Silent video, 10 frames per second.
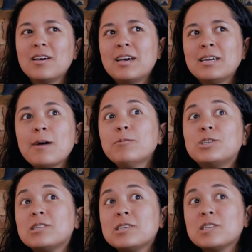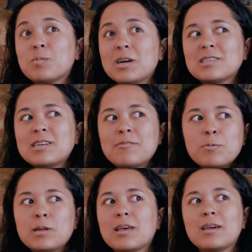And I would just express to
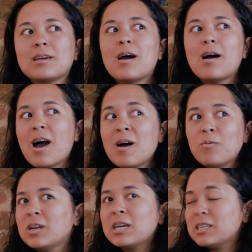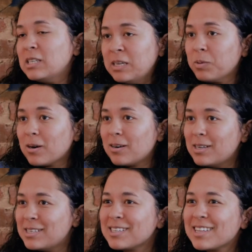everyone like, "I want to get deeper
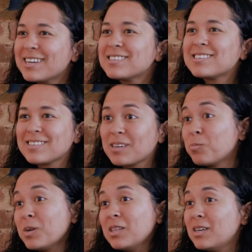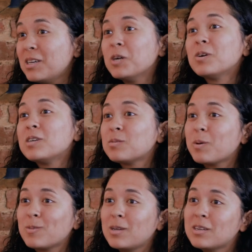into this. Like, I'm really curious
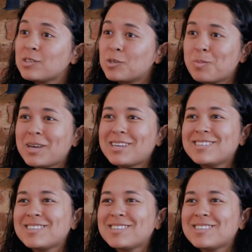about the instrument."